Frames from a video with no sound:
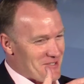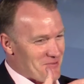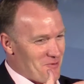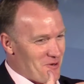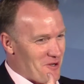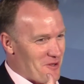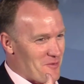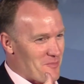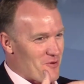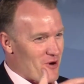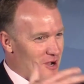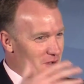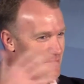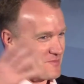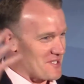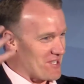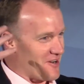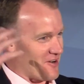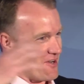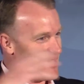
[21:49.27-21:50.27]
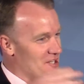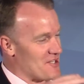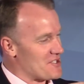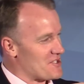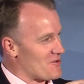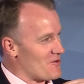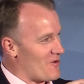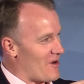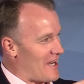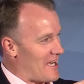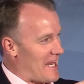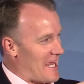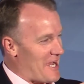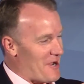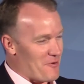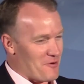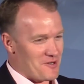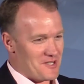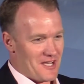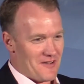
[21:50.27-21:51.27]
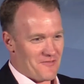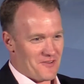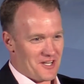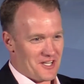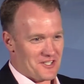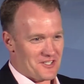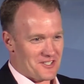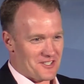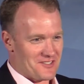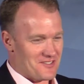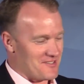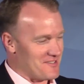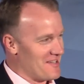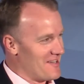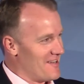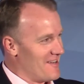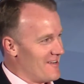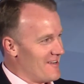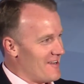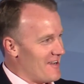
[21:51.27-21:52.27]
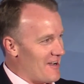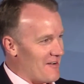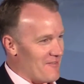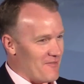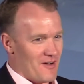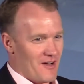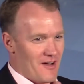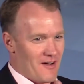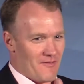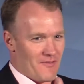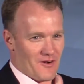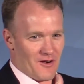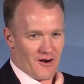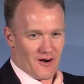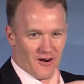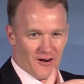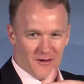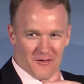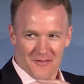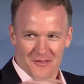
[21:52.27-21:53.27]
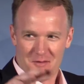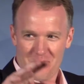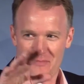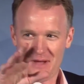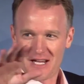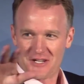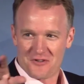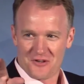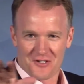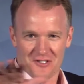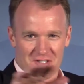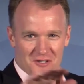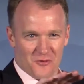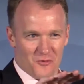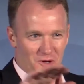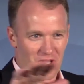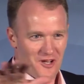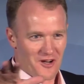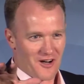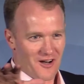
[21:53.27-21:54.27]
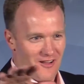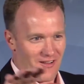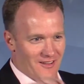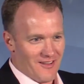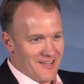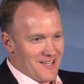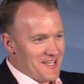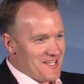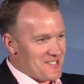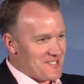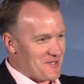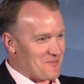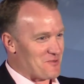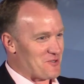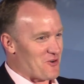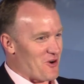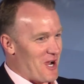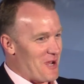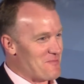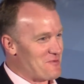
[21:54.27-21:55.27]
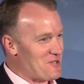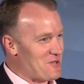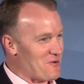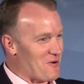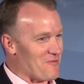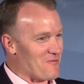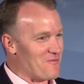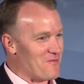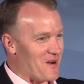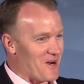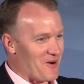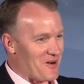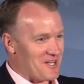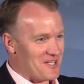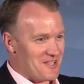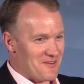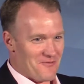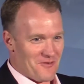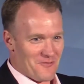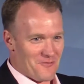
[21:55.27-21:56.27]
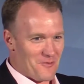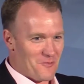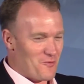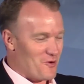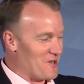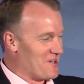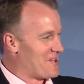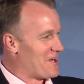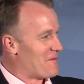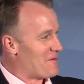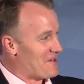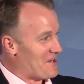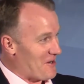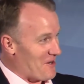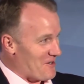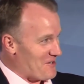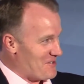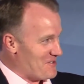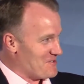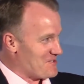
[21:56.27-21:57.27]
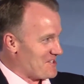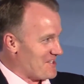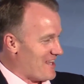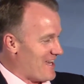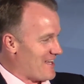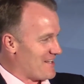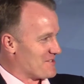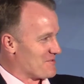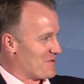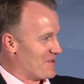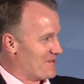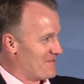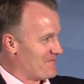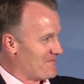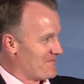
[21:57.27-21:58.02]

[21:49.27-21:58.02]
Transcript: that's one of the problems in our industry right now, or definitions of the metrics that we all subscribe to are very different from one company. Do you see that as well?